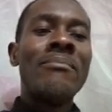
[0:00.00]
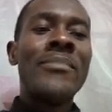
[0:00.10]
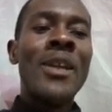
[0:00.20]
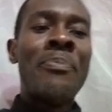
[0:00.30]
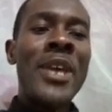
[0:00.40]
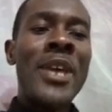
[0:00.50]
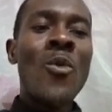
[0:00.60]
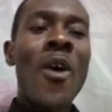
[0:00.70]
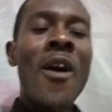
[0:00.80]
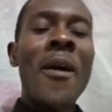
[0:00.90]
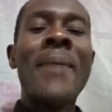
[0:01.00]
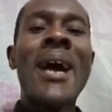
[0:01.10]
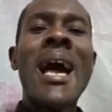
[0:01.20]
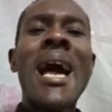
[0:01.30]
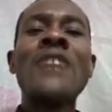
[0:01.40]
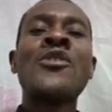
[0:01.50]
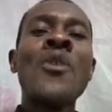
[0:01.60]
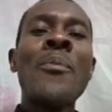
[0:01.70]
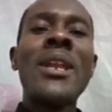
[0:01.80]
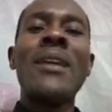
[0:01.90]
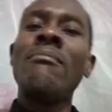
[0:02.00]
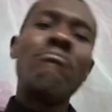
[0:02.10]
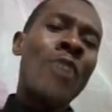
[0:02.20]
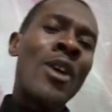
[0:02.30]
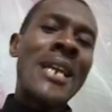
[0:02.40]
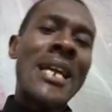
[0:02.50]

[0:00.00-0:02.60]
other nematodes that attack